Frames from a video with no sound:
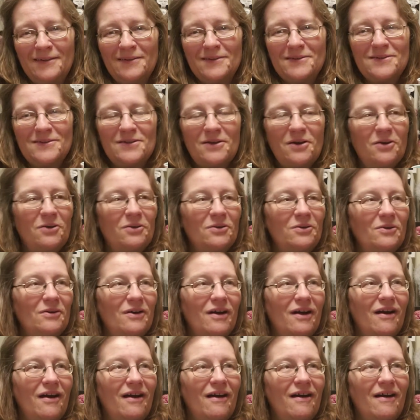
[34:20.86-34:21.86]
So,
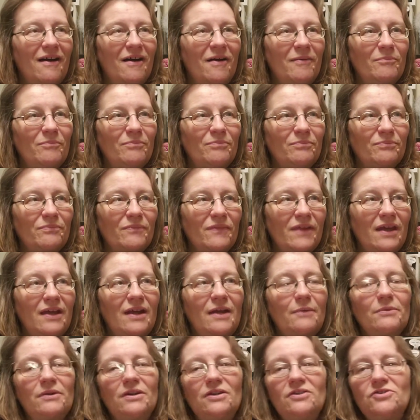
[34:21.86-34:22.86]
and
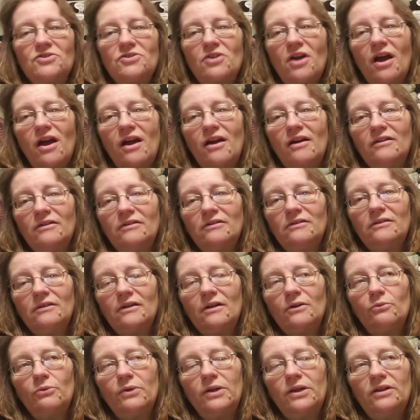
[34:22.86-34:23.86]
I'm going to draw
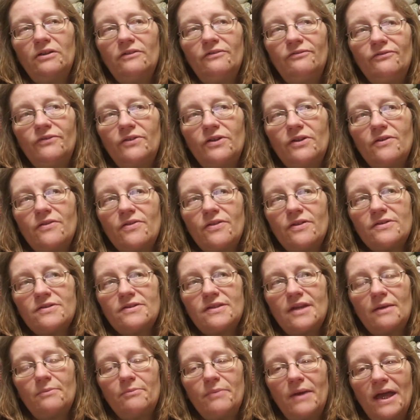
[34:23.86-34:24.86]
a winner for the
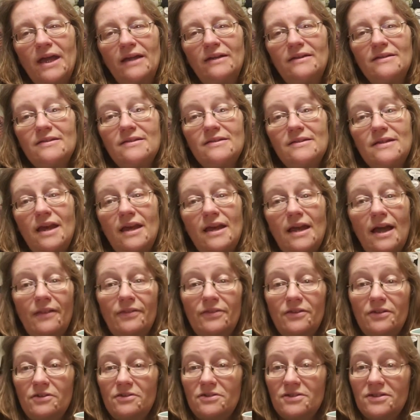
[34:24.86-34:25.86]
St. Patty's Day
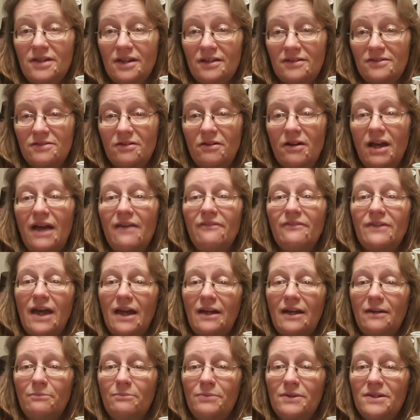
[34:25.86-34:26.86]
on Thursday. So I've
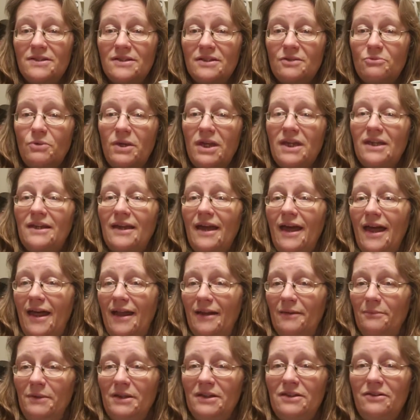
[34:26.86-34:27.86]
got a busy week
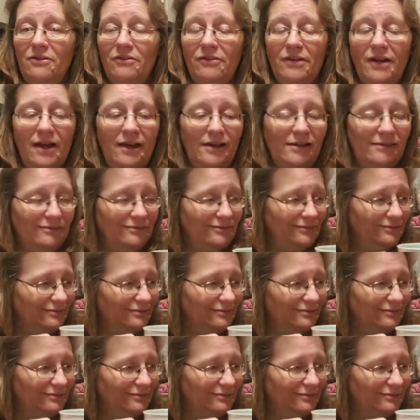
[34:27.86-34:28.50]
ahead of me, don't I?